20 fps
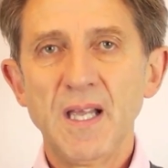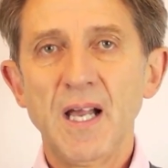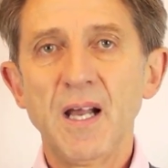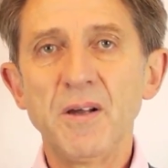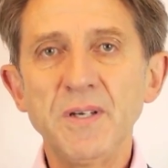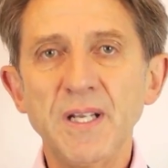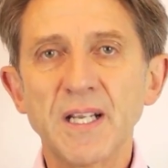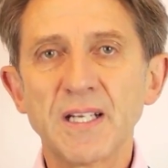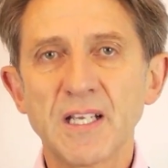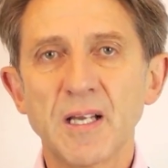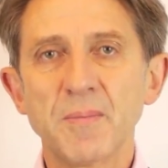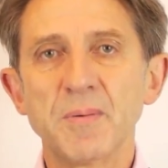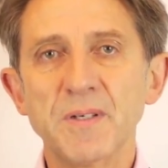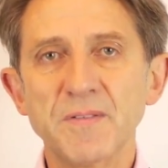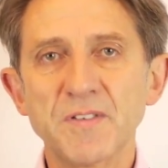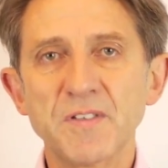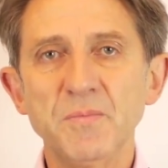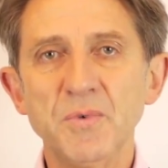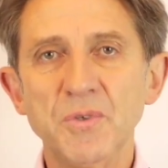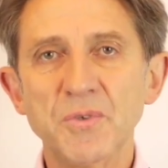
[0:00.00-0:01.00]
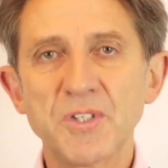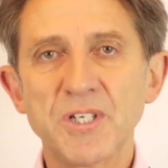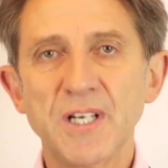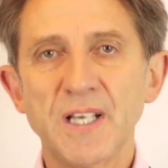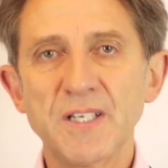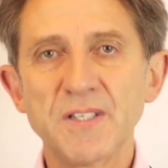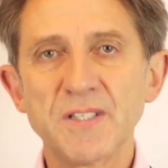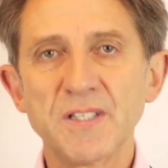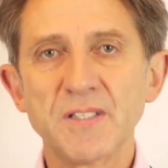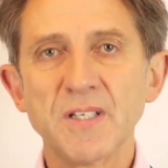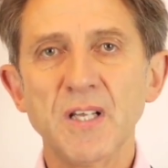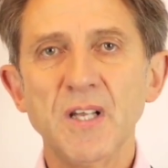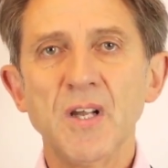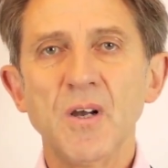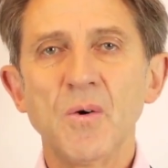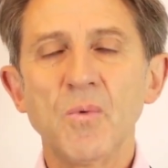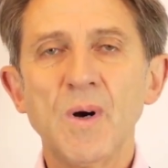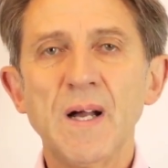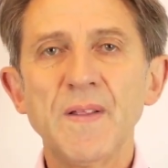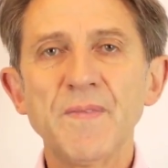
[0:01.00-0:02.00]
Only a couple of small changes.
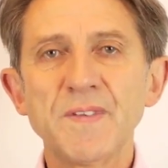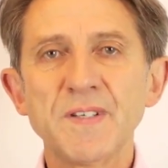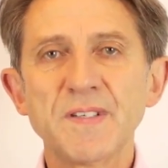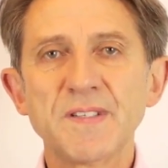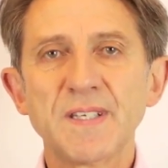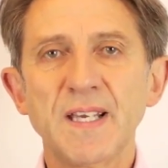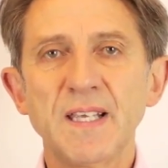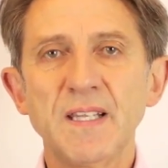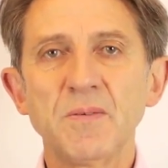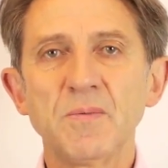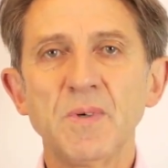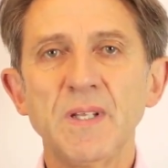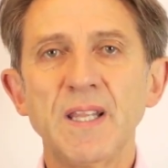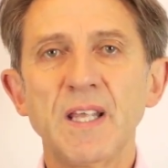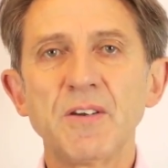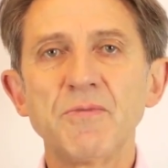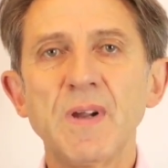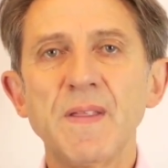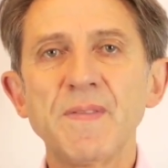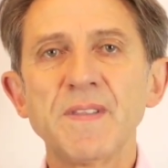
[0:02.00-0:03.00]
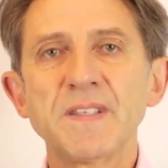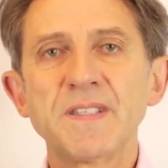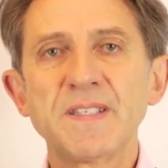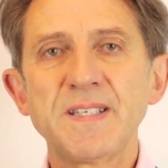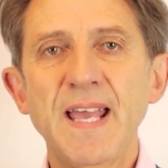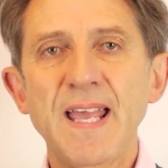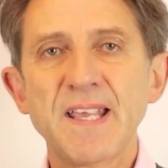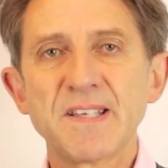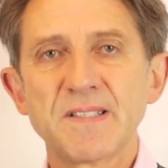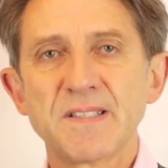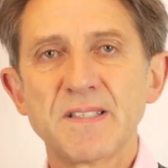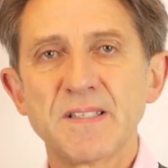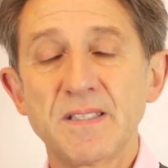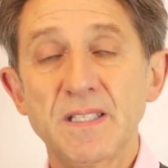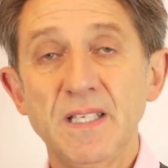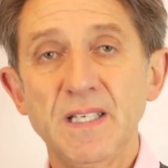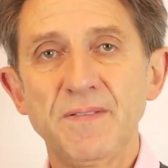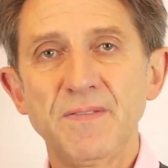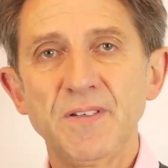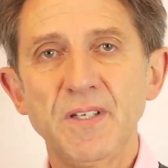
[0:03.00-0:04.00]
One, to say that when they run the test to
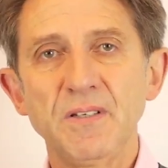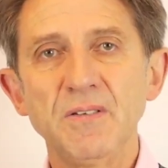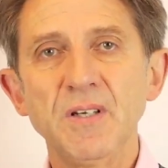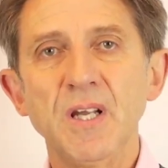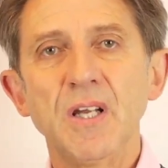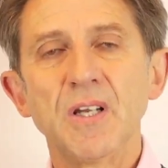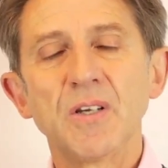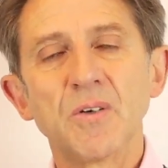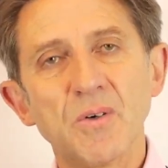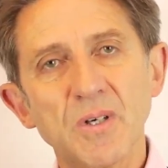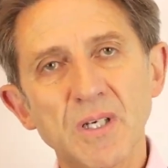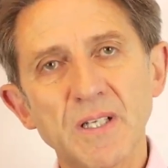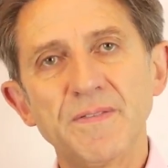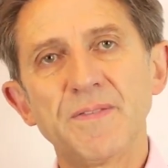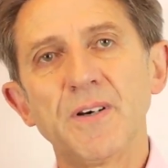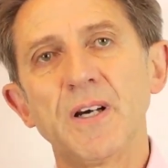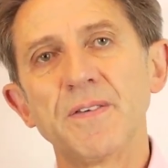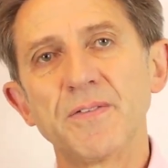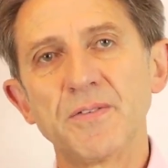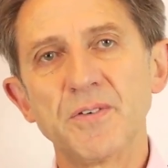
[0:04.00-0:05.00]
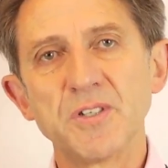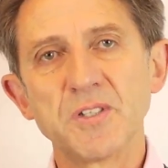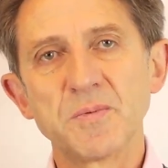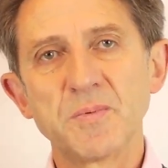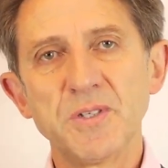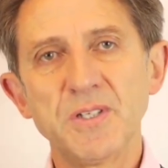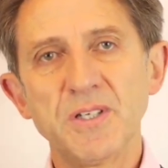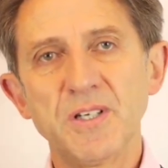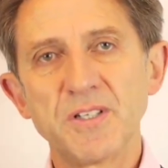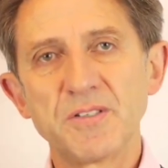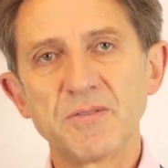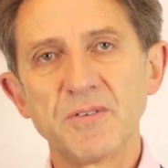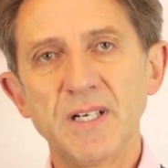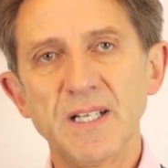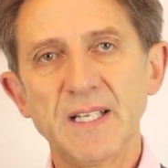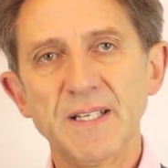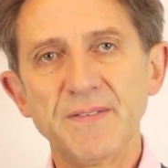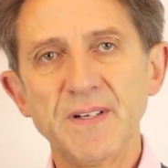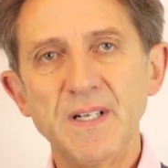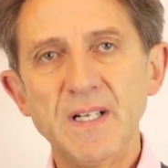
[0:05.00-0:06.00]
see if you qualify for entrepreneurs'
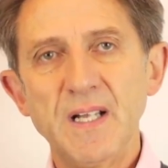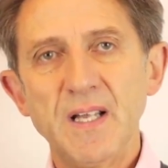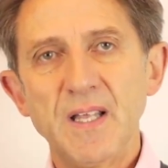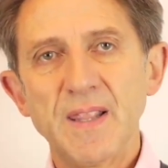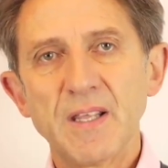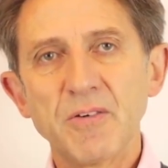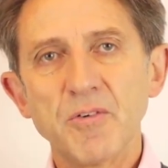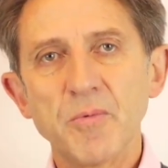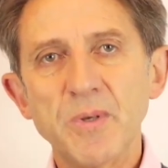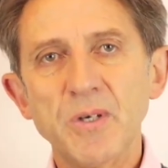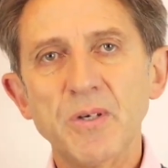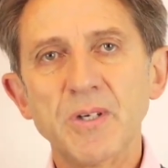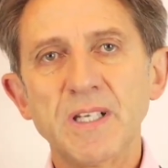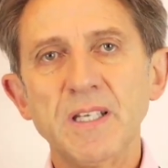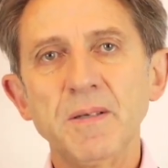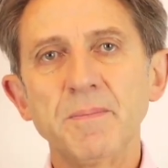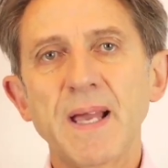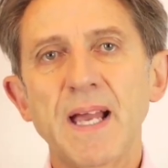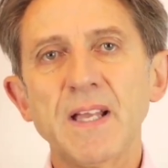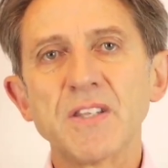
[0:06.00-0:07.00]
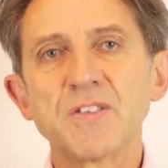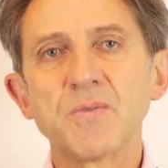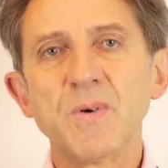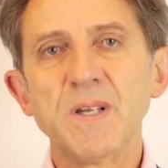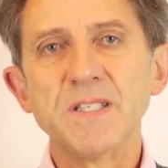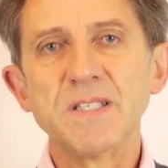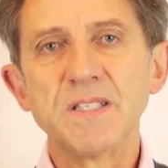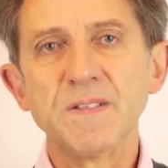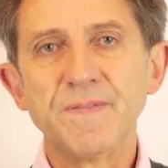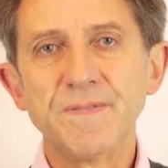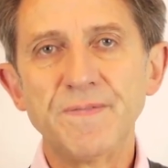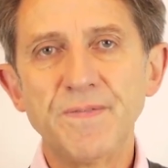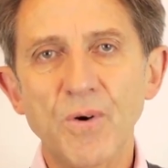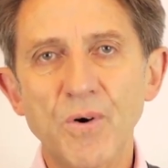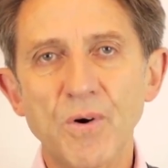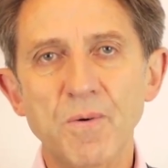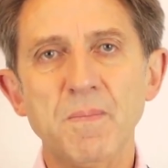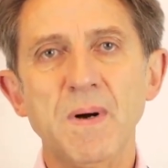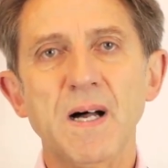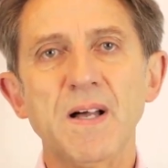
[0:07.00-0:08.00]
relief, they will be looking back
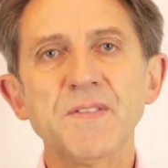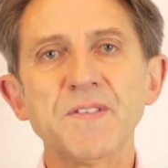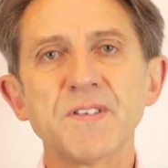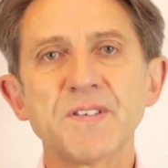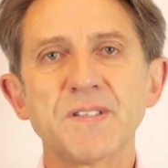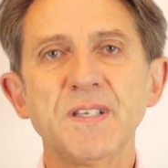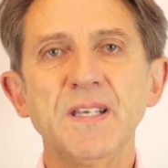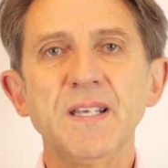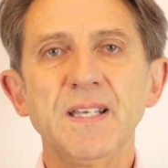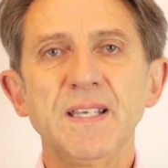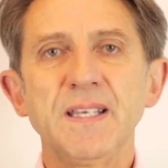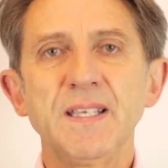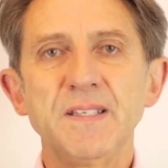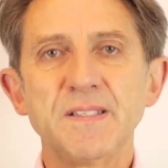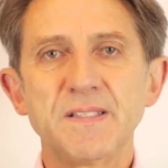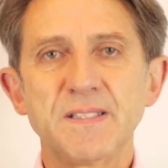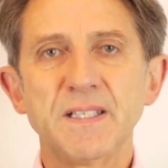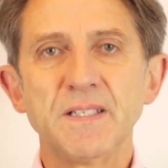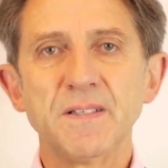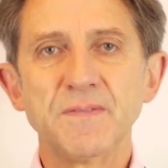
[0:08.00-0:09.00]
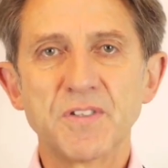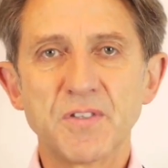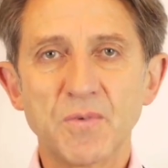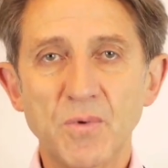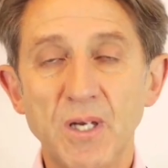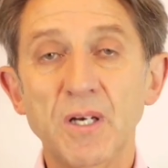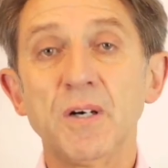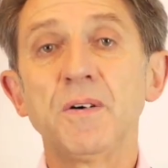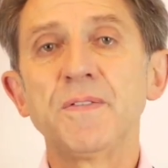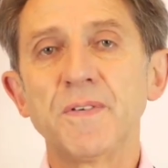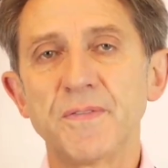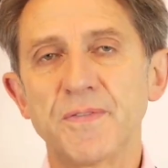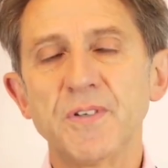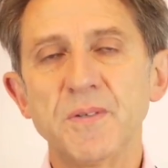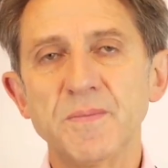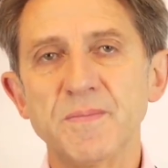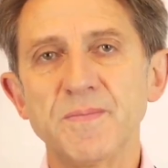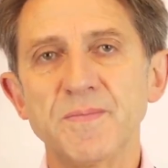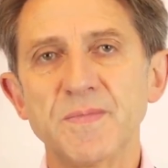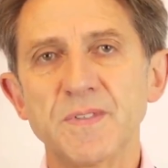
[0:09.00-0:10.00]
24 months instead of 12
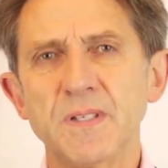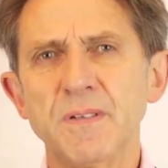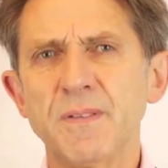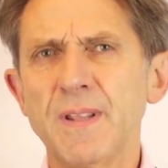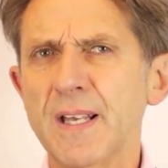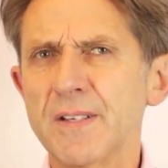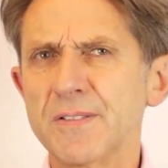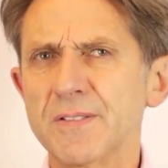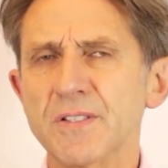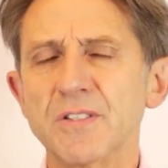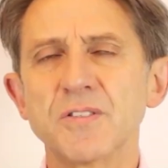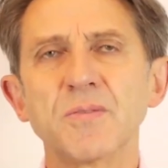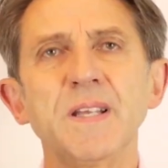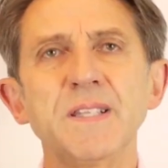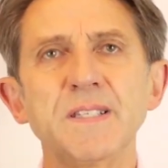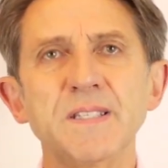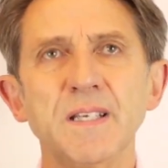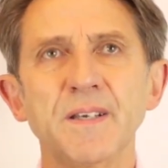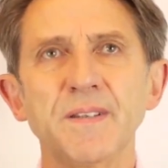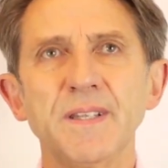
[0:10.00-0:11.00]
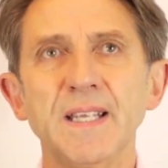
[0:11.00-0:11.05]
from 2020.